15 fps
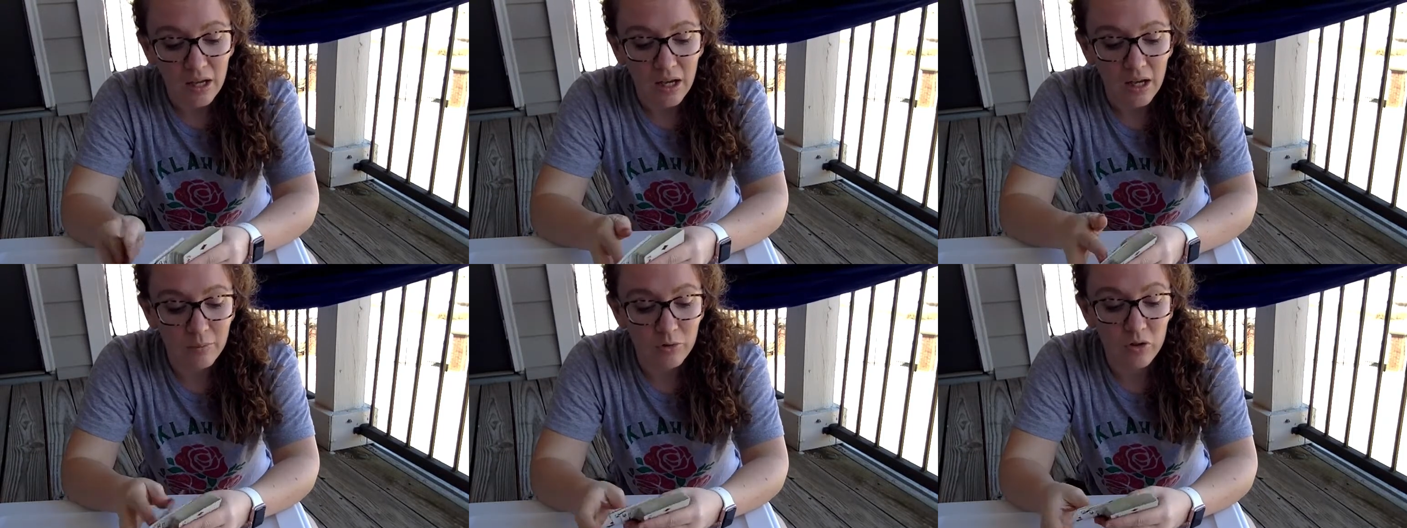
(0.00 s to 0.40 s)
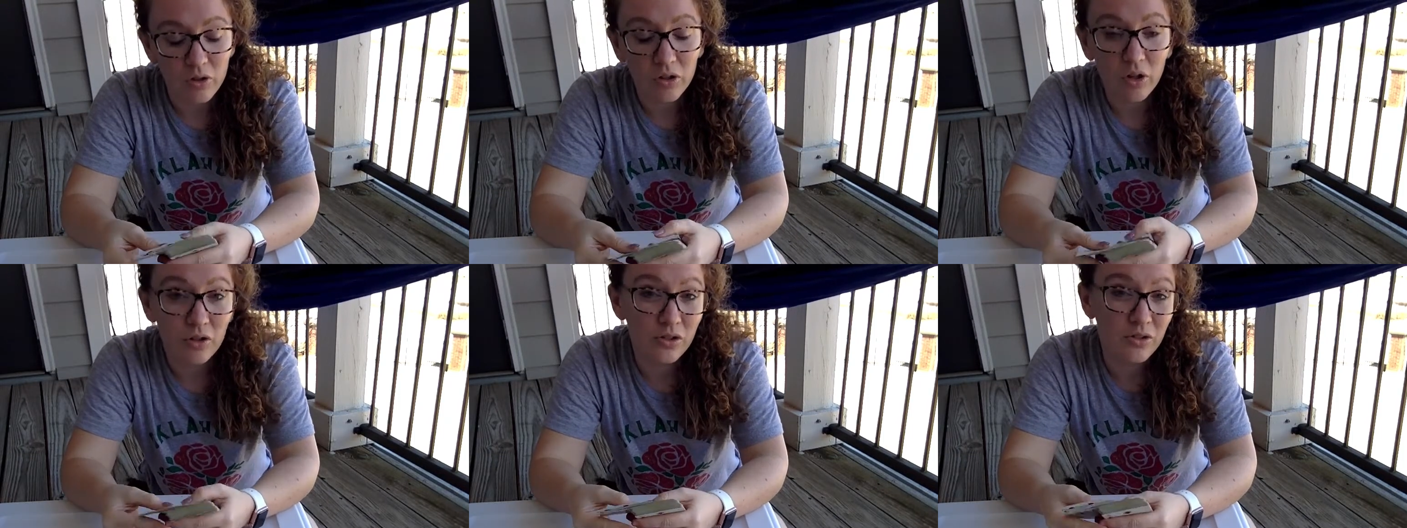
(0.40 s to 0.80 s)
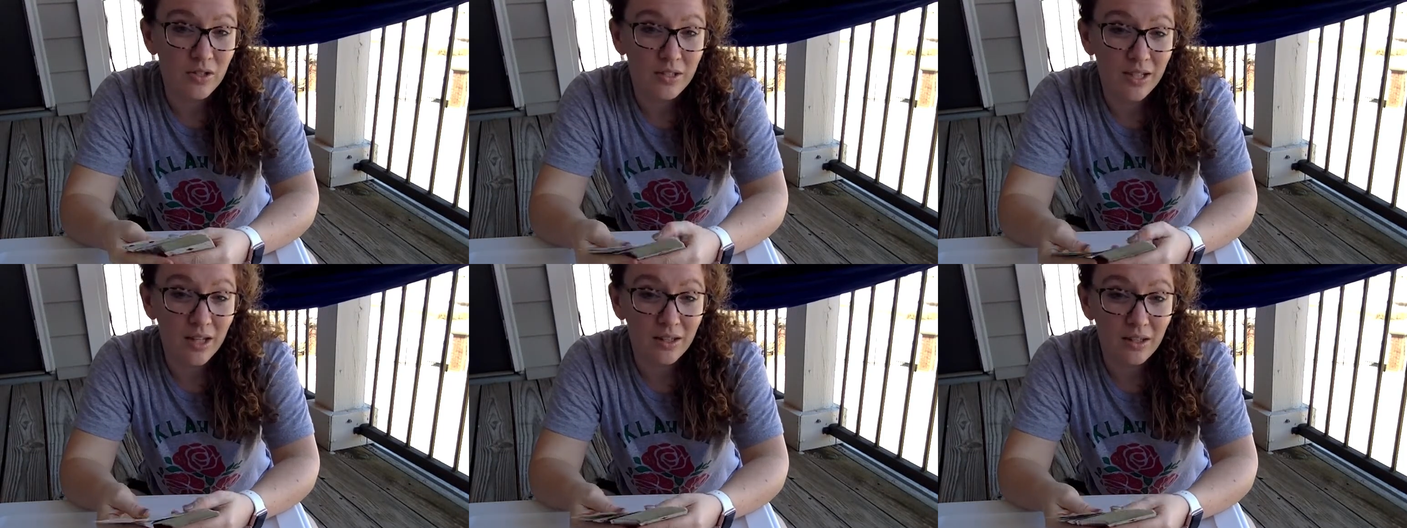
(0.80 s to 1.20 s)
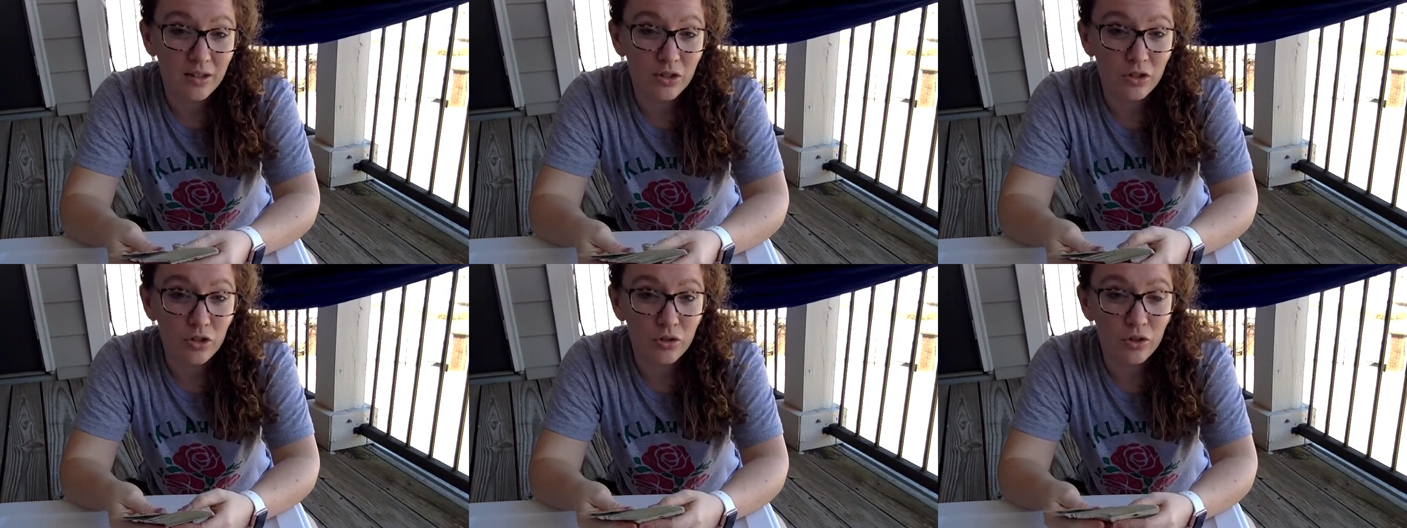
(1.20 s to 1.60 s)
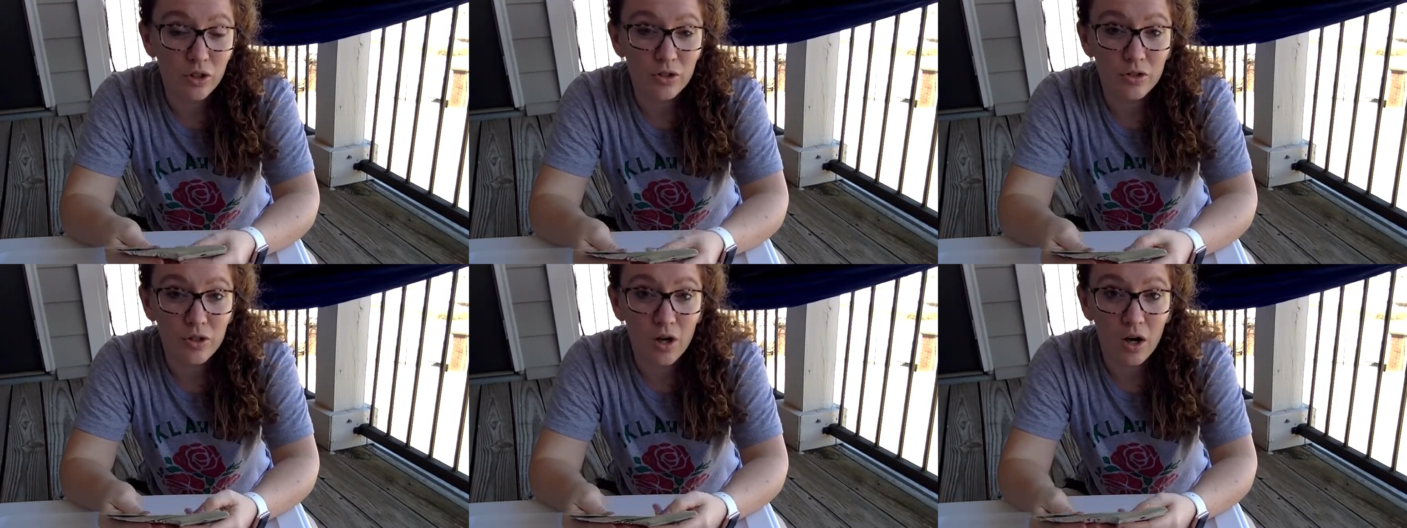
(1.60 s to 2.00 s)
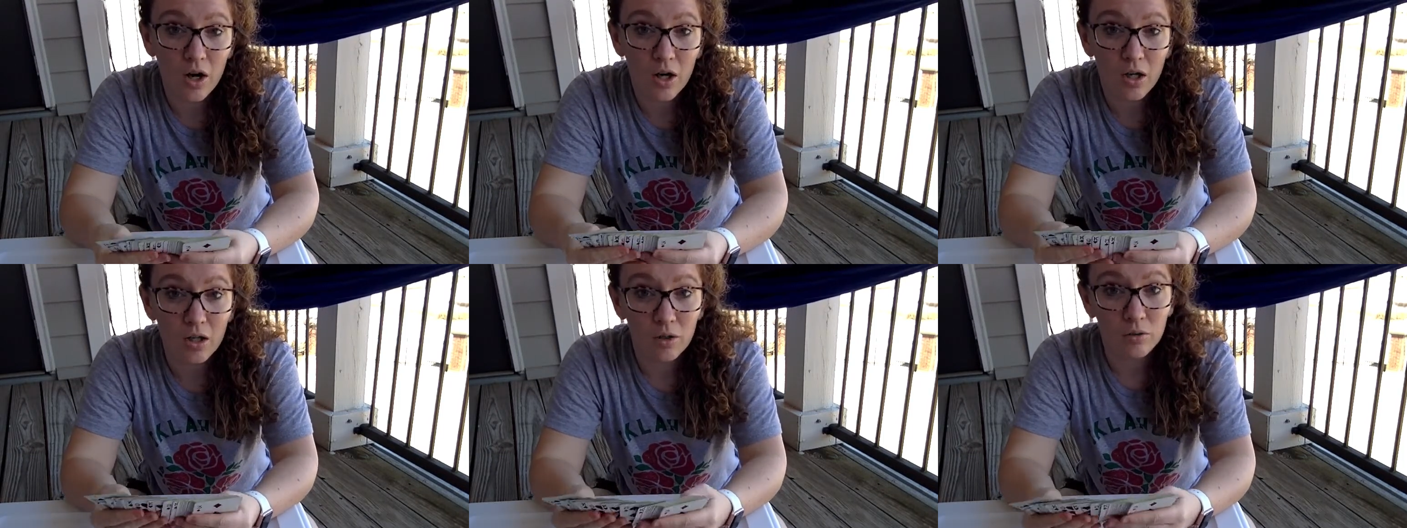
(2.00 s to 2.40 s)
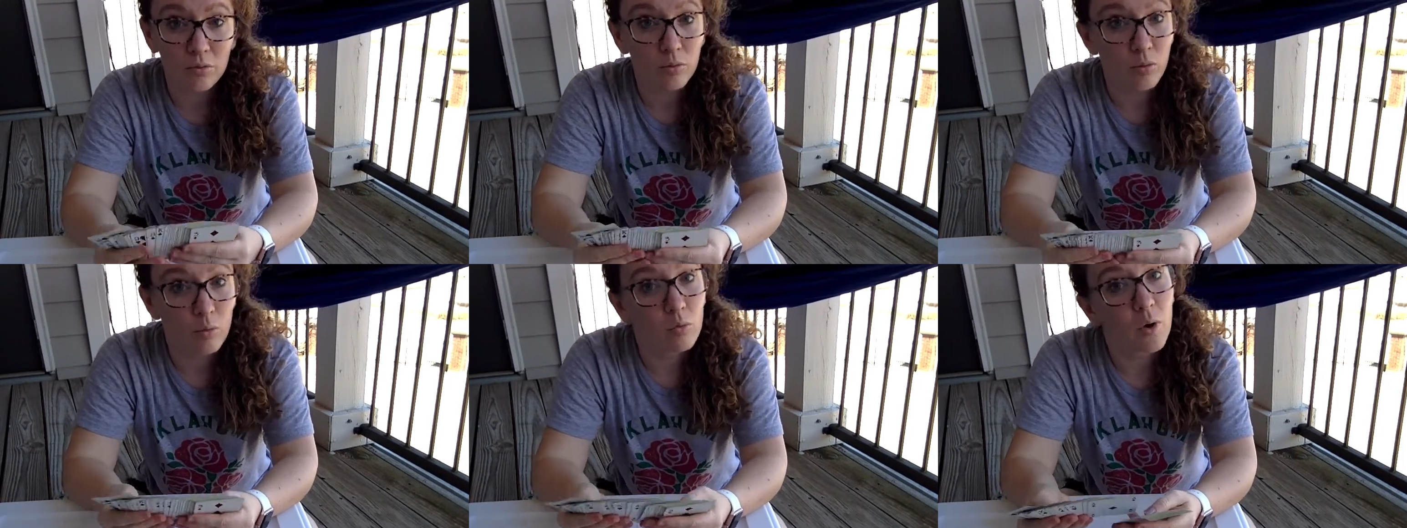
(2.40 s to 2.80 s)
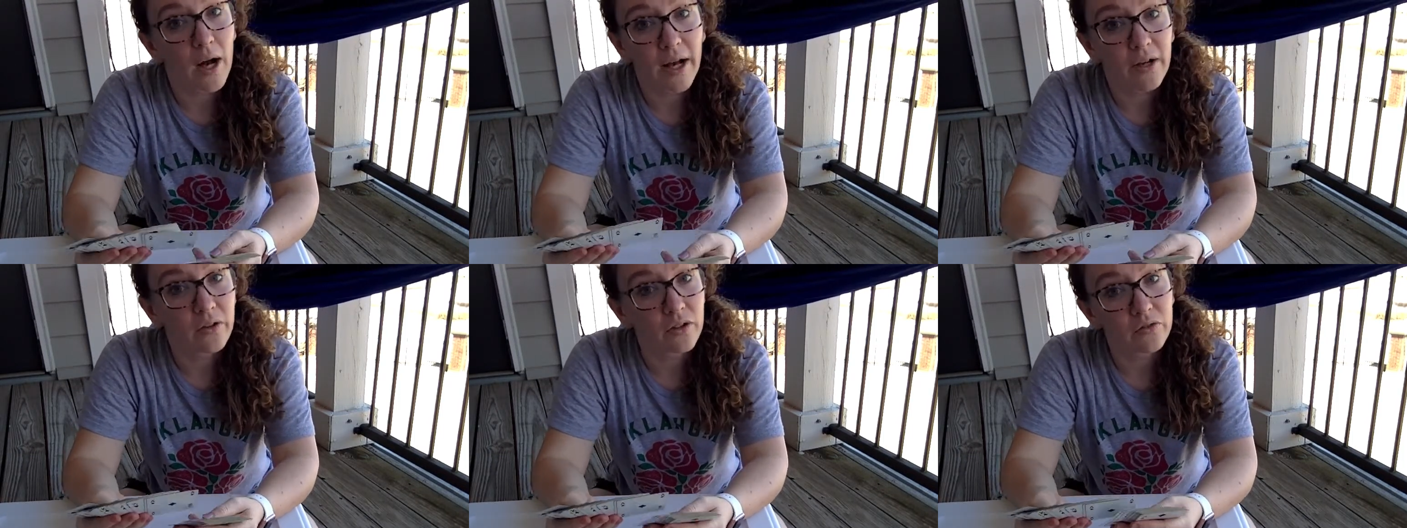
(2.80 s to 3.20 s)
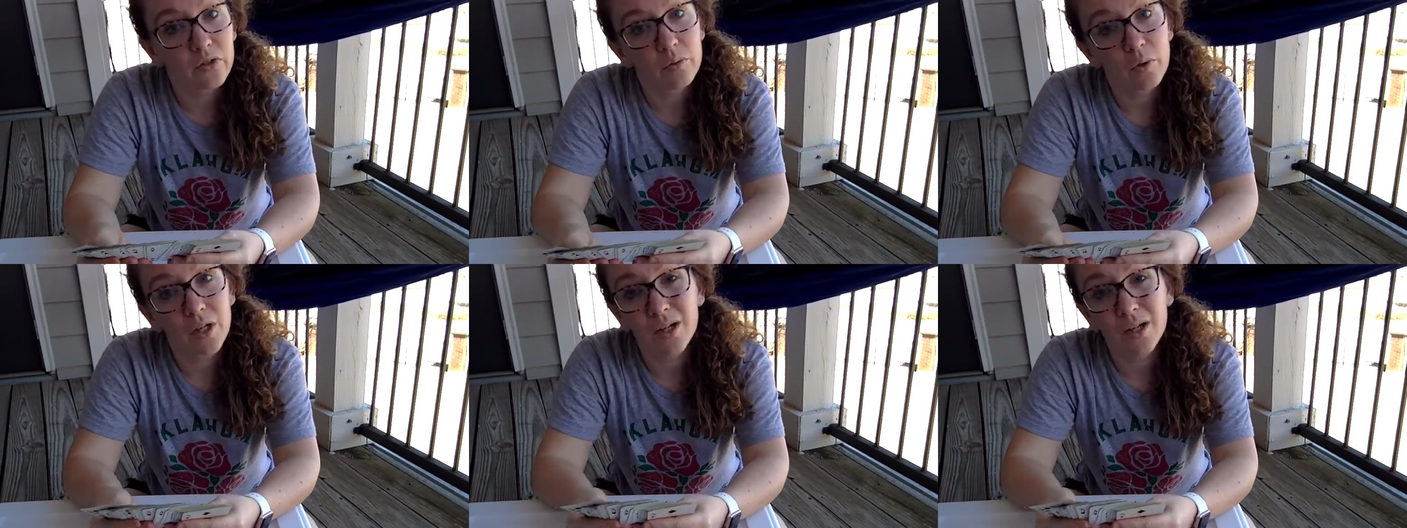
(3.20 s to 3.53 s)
You can also decide that the jokers are wild if you want,